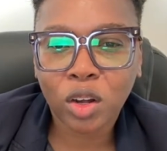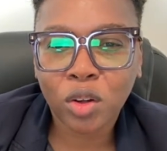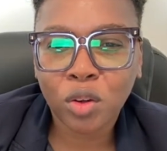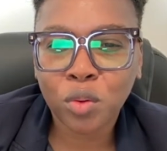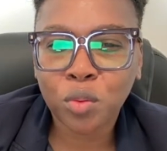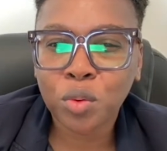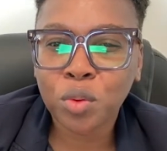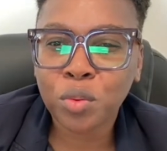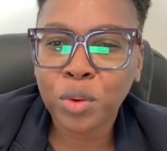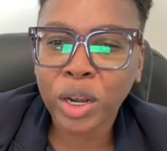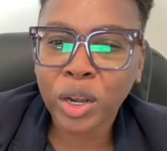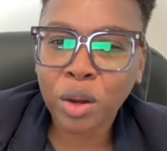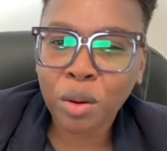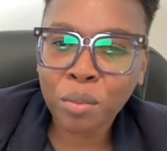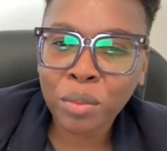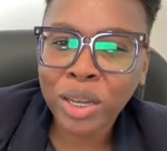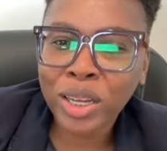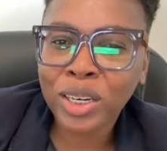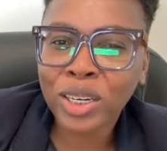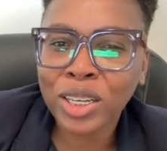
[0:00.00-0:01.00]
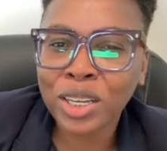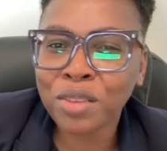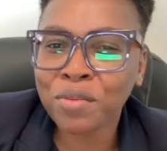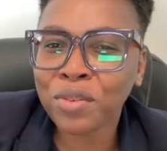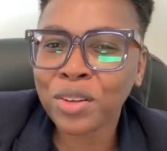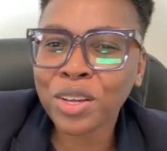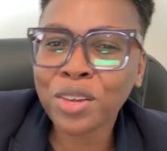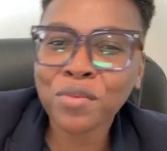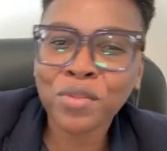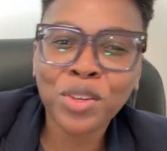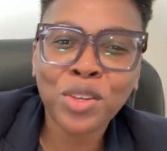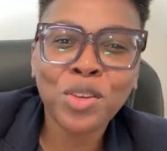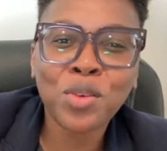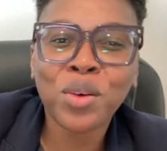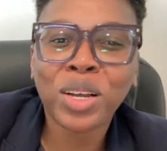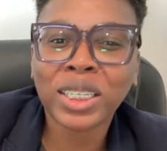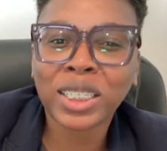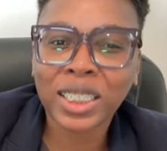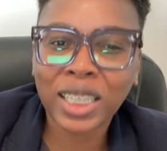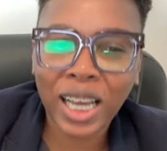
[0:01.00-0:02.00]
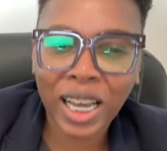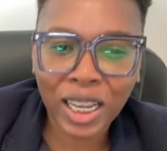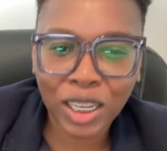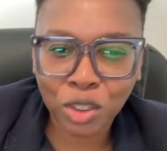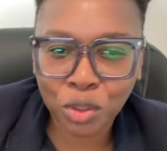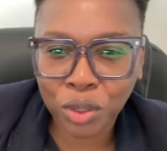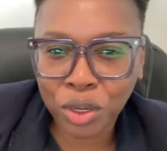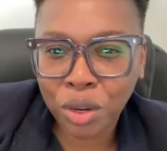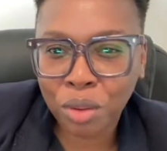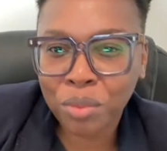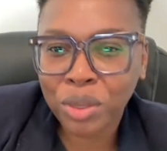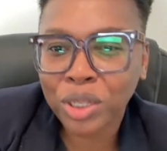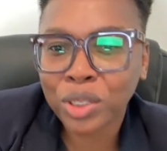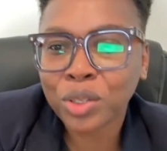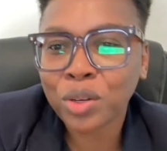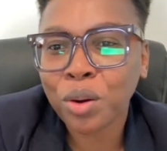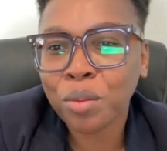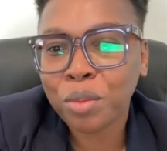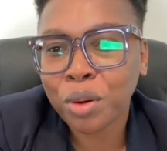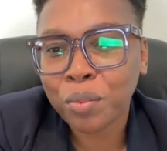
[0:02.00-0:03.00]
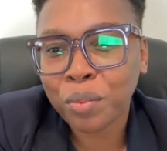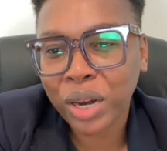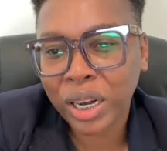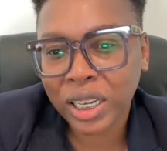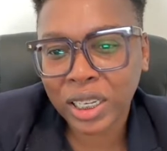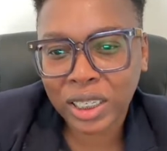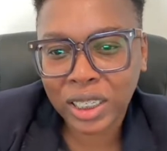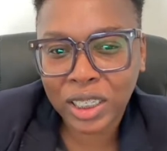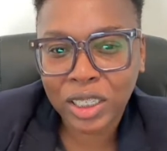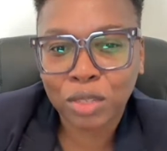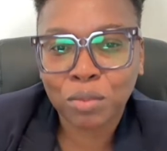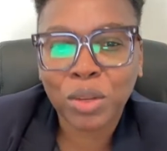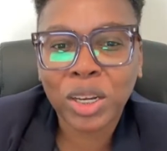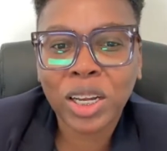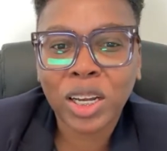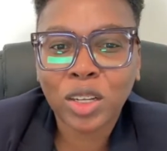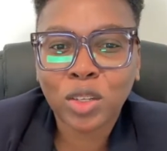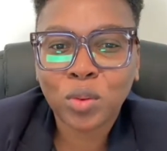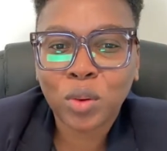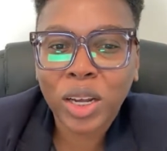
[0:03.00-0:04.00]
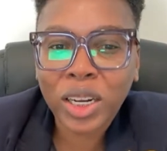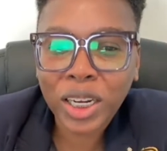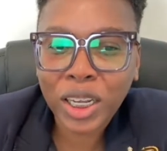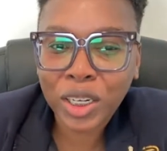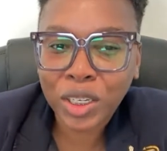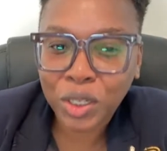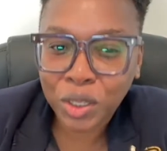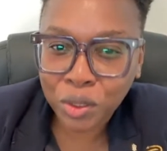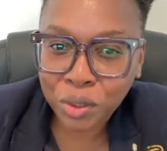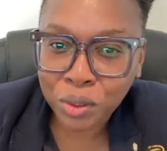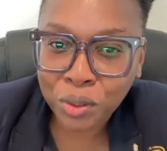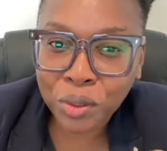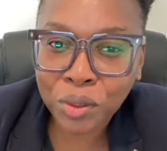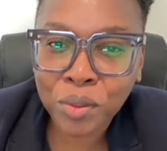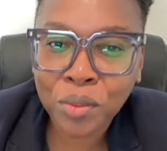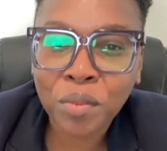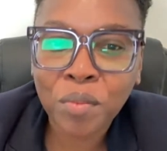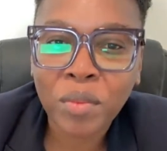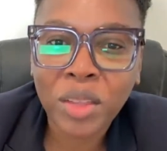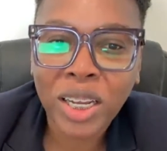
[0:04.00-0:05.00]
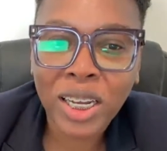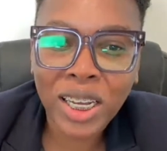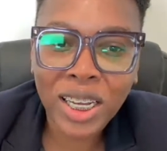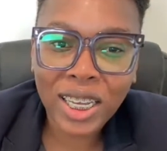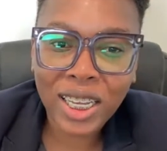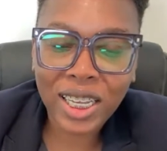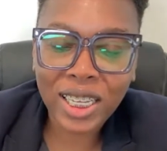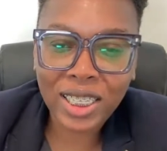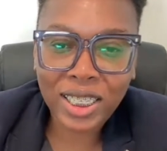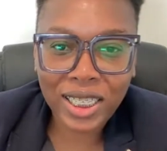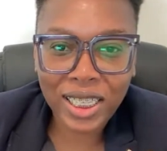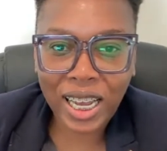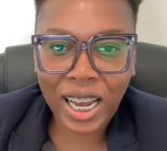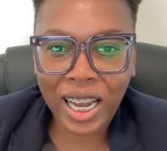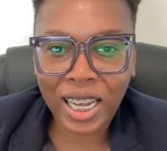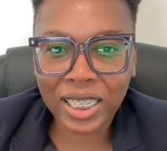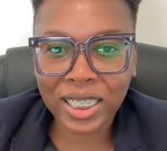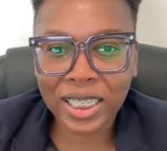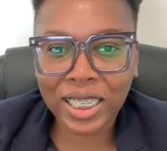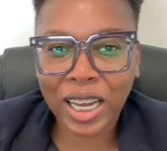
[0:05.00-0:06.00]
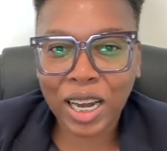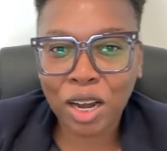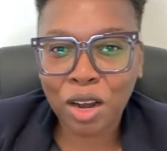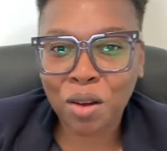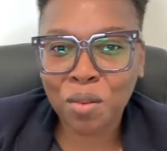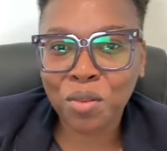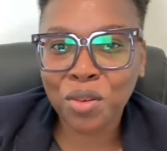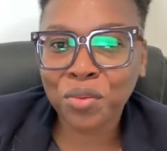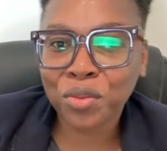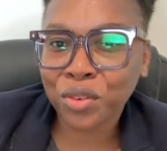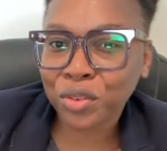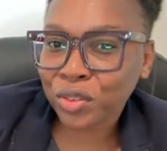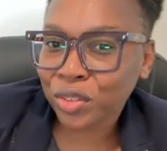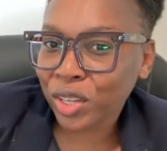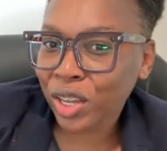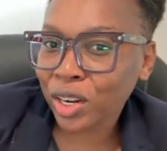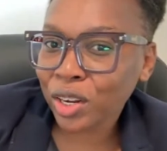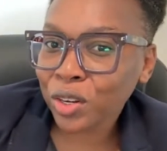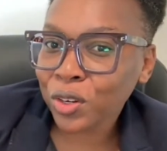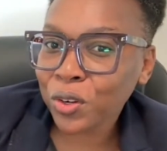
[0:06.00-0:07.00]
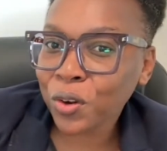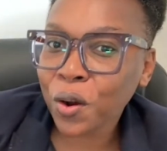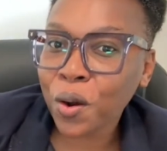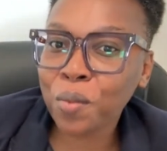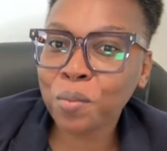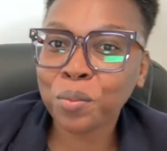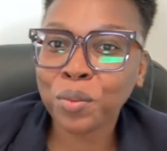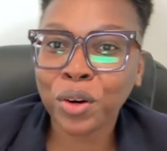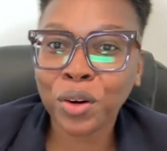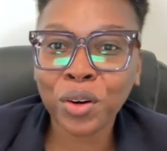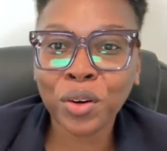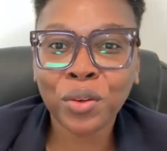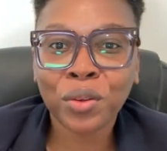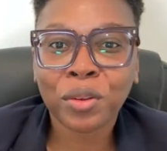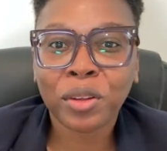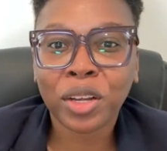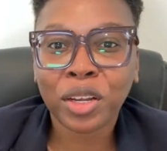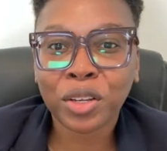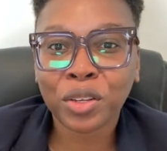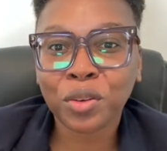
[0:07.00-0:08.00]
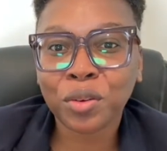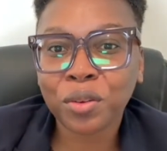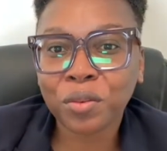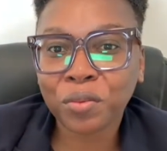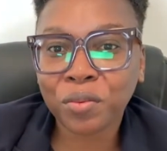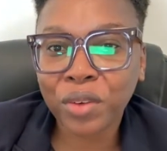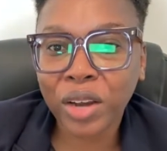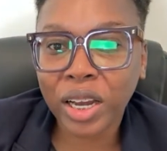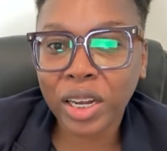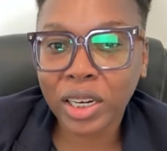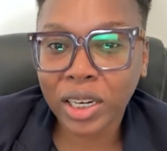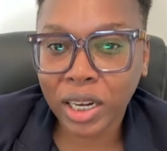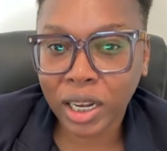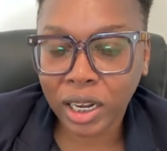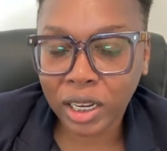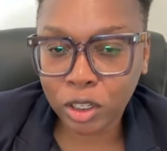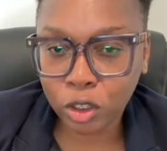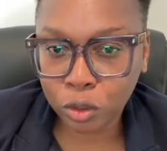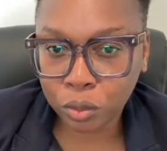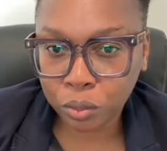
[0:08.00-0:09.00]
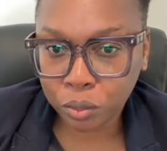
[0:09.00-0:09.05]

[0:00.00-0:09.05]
we recommend, even USCIS recommends combo packages because what they do is that if you're sending combo, you'll find that